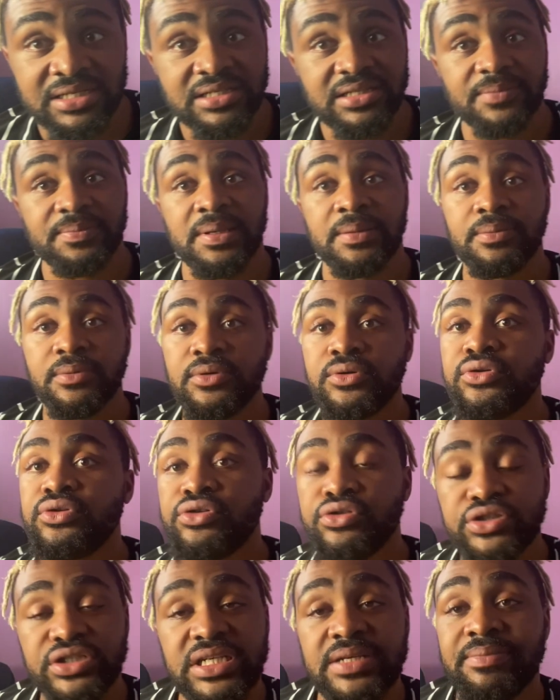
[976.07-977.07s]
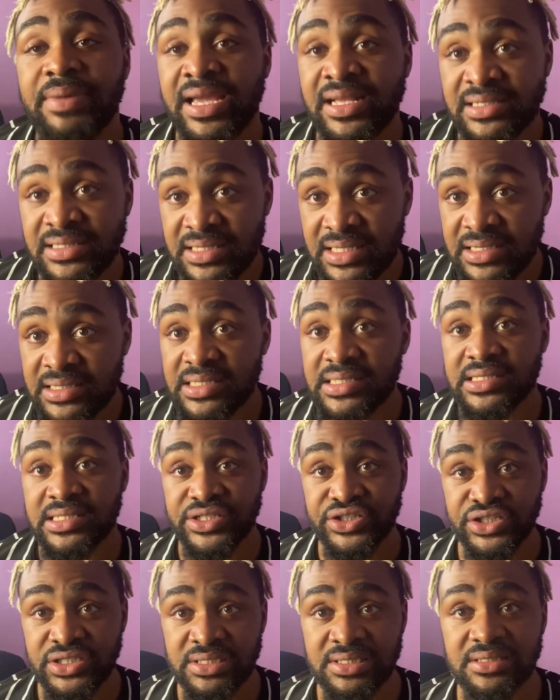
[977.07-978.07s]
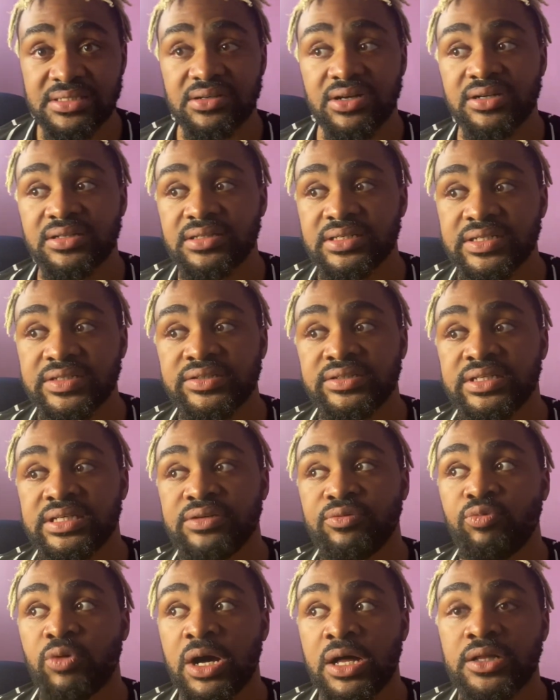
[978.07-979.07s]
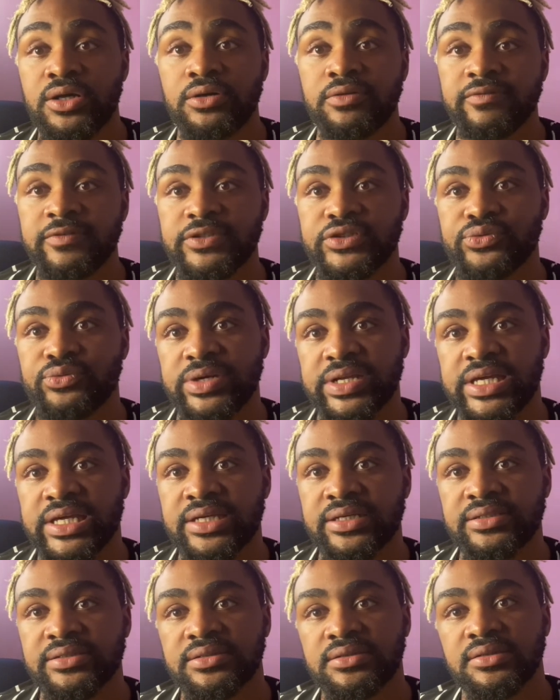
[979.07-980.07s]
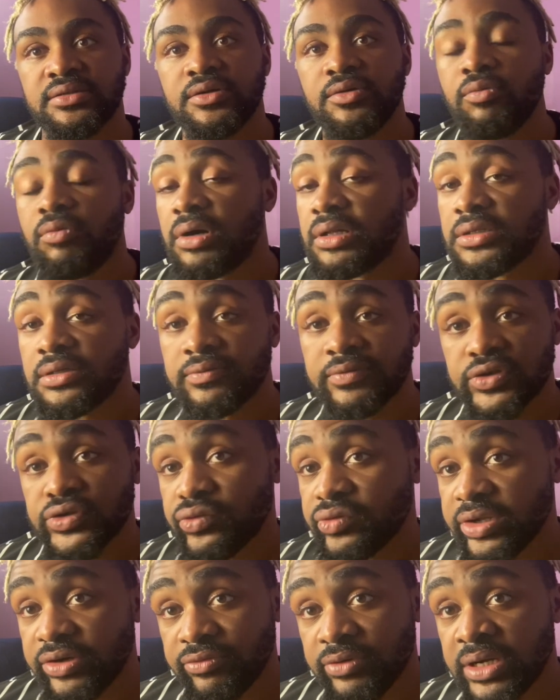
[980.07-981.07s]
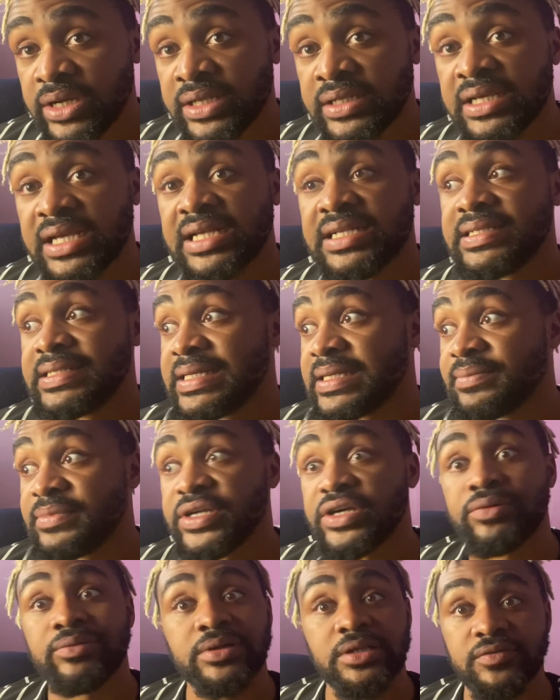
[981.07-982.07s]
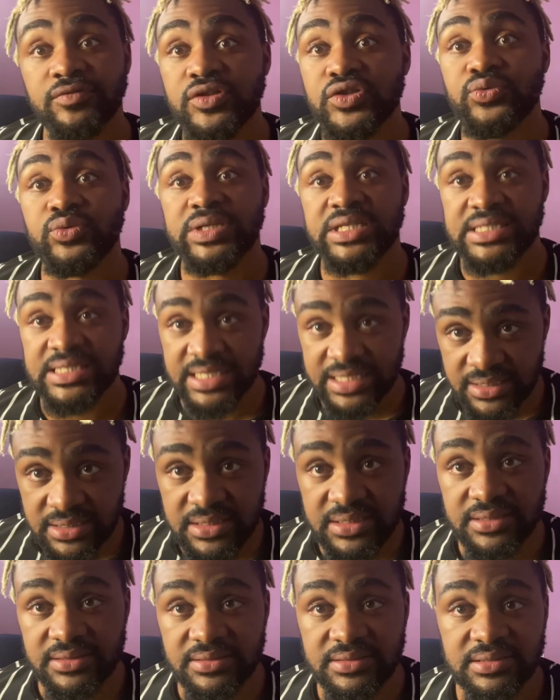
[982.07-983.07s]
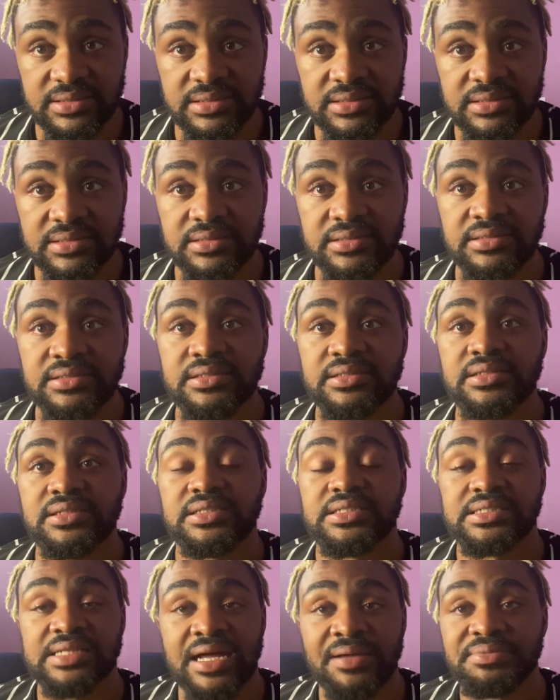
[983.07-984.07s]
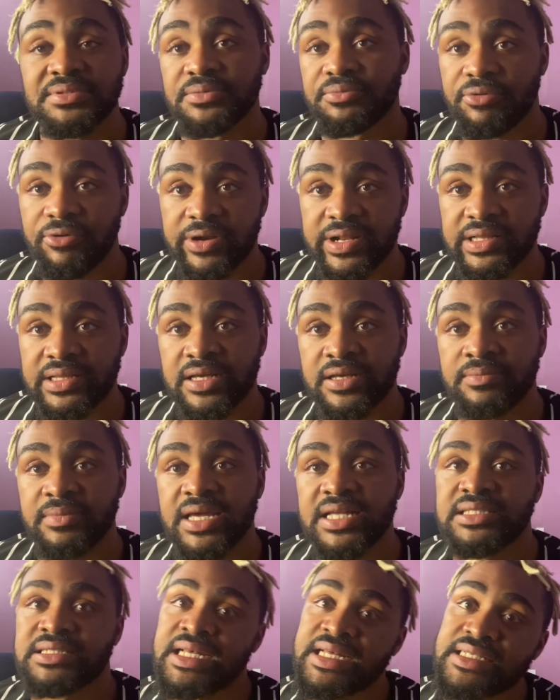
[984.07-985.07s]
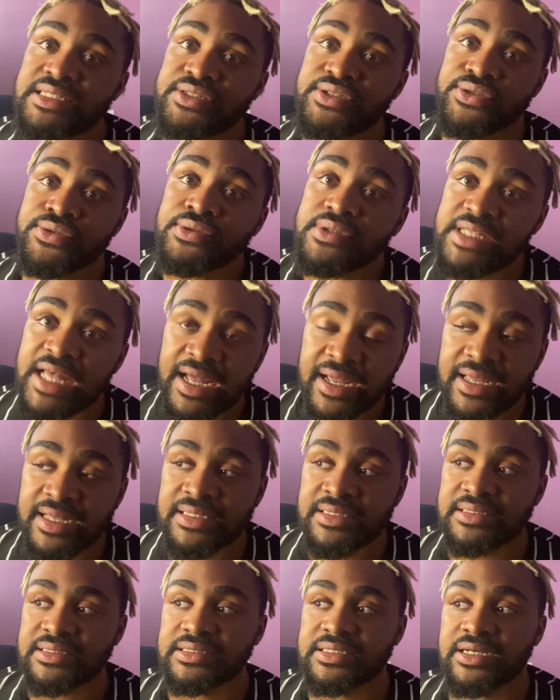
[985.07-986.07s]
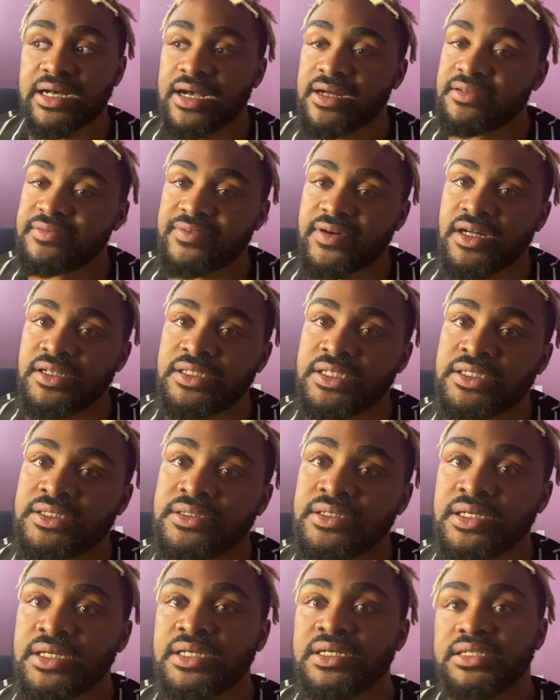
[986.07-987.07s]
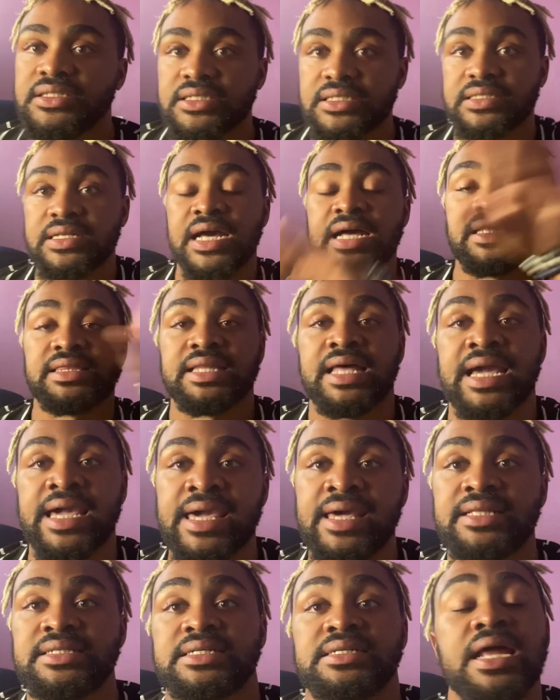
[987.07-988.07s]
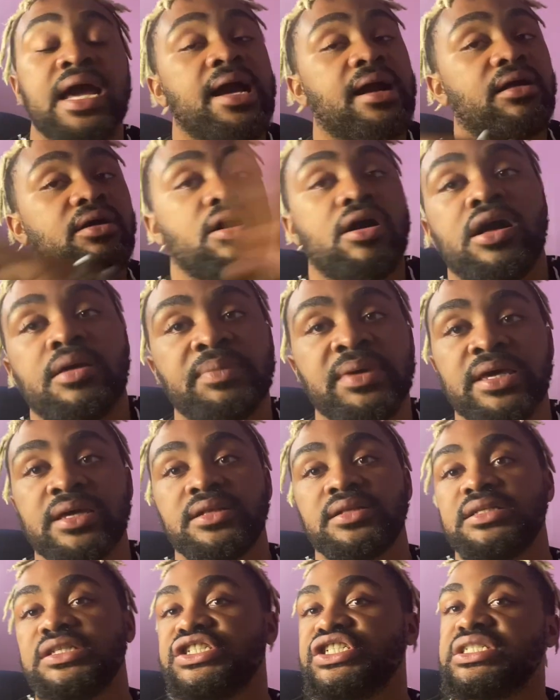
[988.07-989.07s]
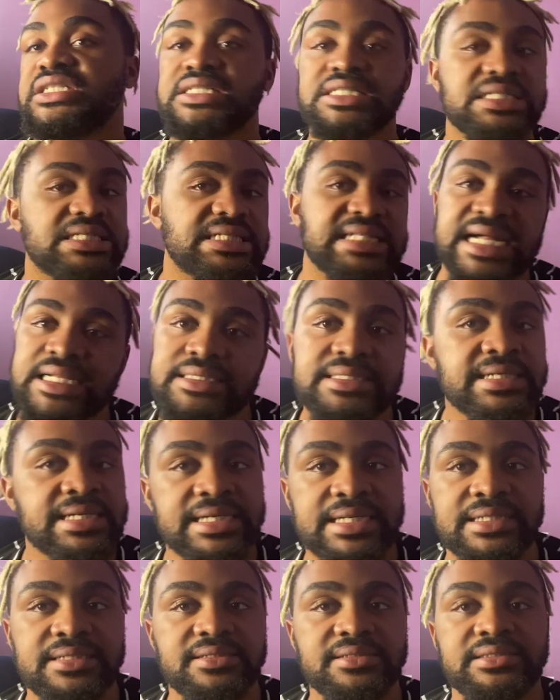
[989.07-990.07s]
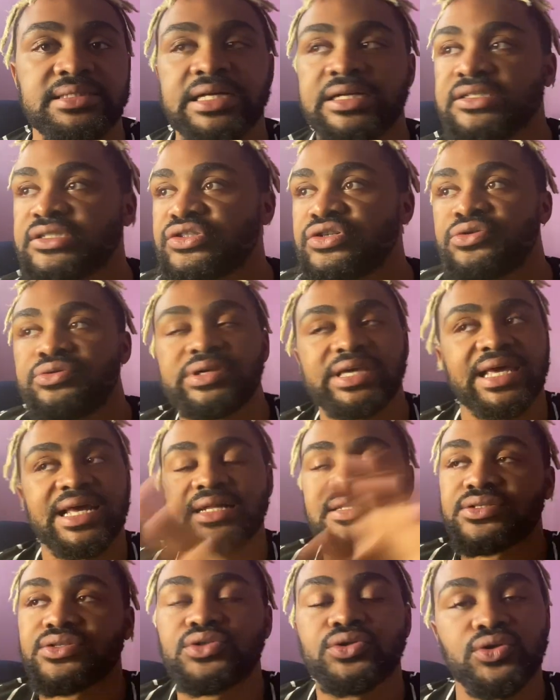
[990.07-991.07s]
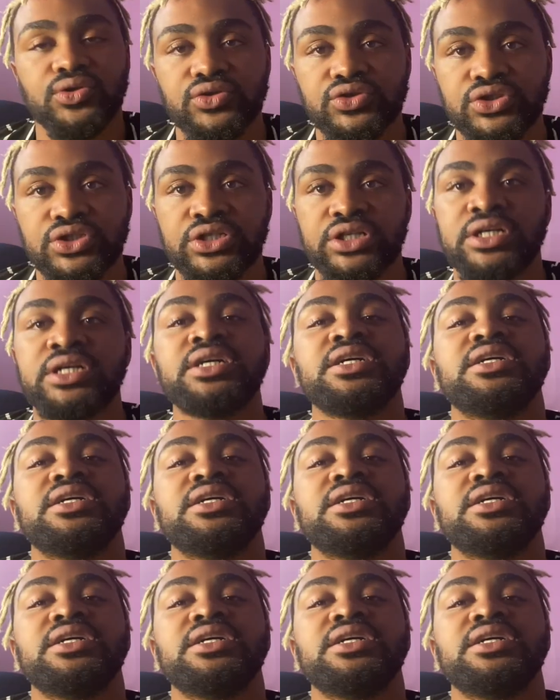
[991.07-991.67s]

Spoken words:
The people who usually make these decisions are literally well over 20, well over 21, and damn near well over 26. Stop supporting them. It takes 2 seconds to unfollow, to not like, to not comment. Just that's it. There's no cancel culture.